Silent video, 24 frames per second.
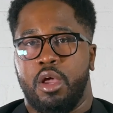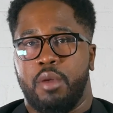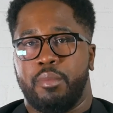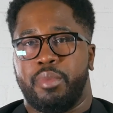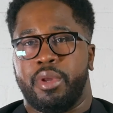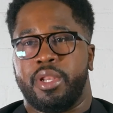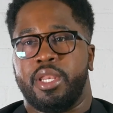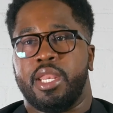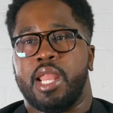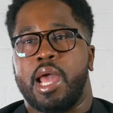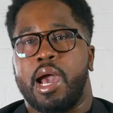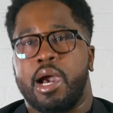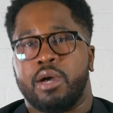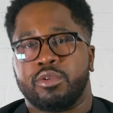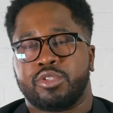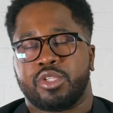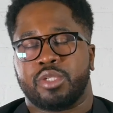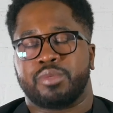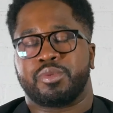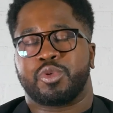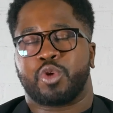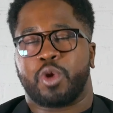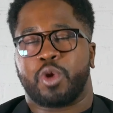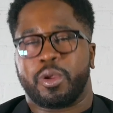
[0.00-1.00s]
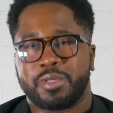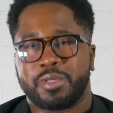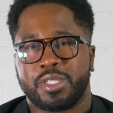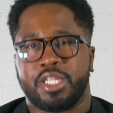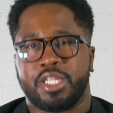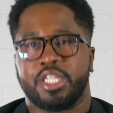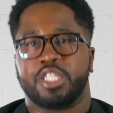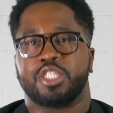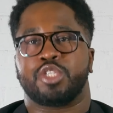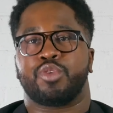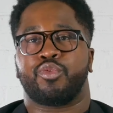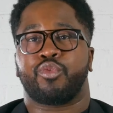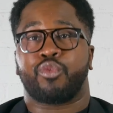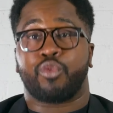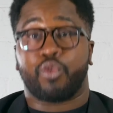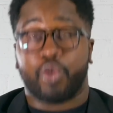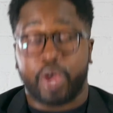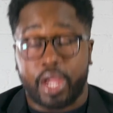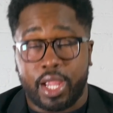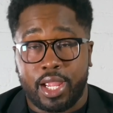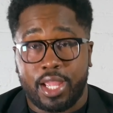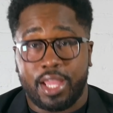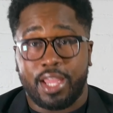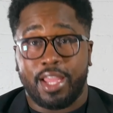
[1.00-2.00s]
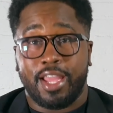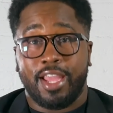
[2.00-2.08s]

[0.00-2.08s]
But now subscription is free.